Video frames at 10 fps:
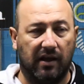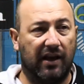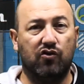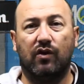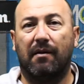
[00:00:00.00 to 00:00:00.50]

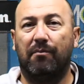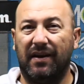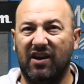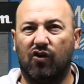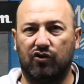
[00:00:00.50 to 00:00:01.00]
and you can
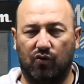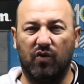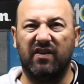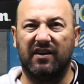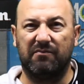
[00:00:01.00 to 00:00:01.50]
play also
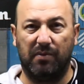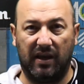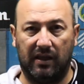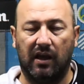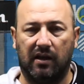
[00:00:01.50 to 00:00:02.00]
with the
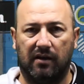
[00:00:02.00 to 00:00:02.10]
speed.